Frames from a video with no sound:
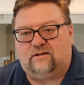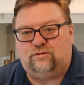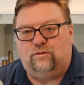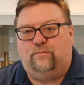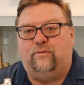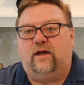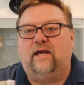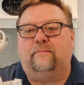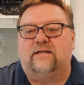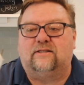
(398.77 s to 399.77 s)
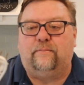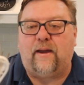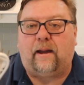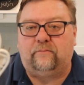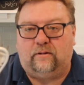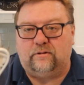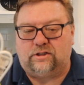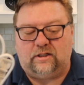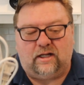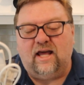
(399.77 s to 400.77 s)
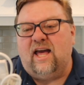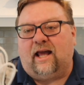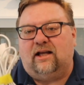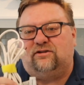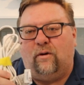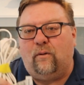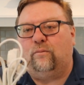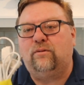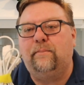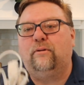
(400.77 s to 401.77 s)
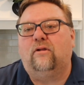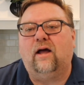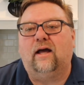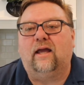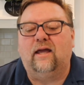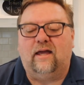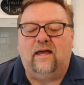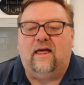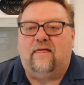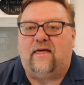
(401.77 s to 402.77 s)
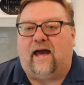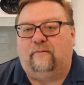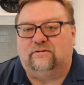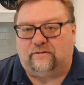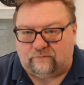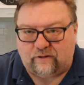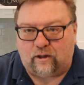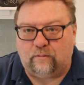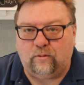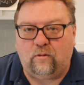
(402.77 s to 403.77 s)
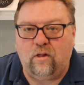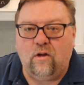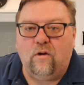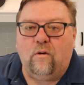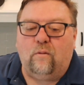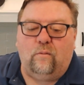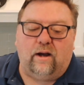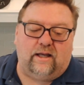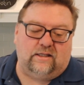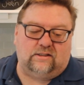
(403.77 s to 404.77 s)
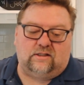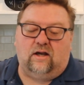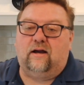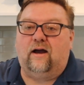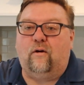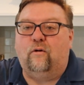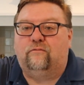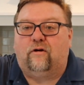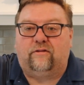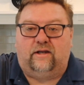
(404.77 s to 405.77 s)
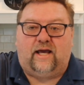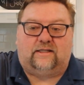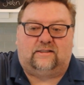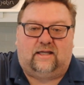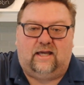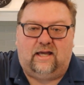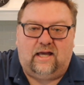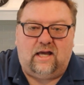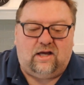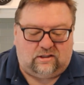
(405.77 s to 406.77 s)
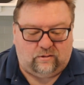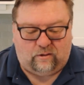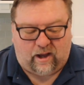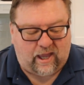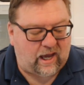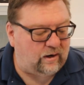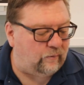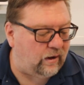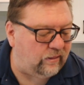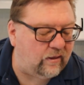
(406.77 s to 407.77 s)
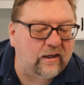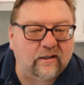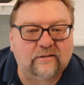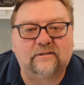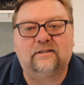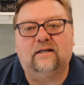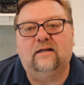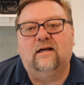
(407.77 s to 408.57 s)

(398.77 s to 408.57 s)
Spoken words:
to plug in my sleep apnea machine because the only plug that was available was over on the desk. So I had to run this